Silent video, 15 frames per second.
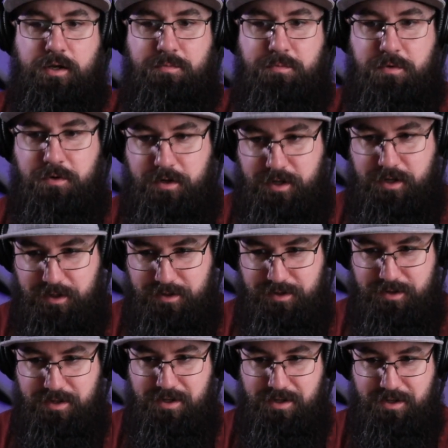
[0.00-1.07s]

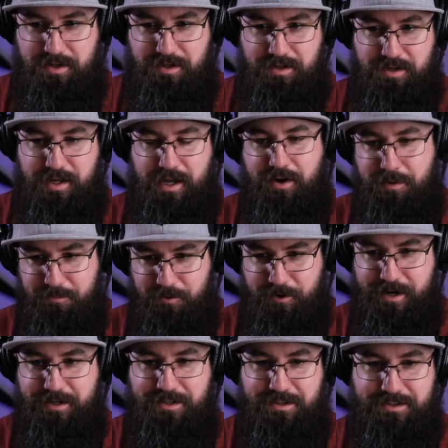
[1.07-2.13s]
breathe, now I'm
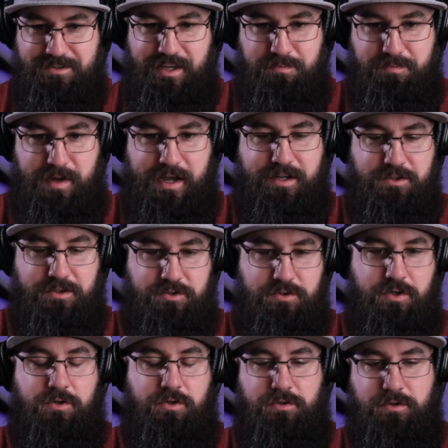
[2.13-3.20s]
ready to take back
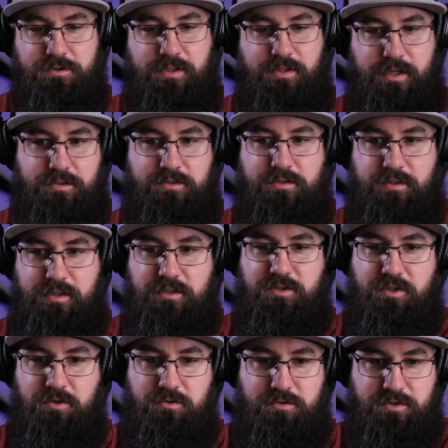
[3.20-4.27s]
control, that's
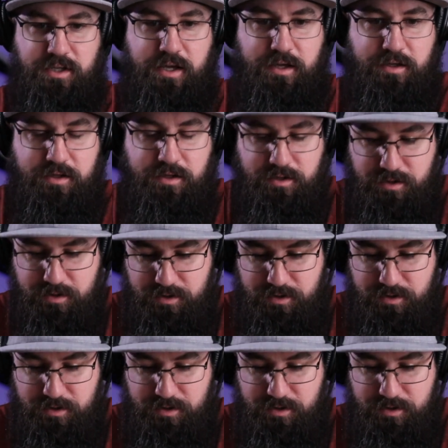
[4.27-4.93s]
huge. Yeah.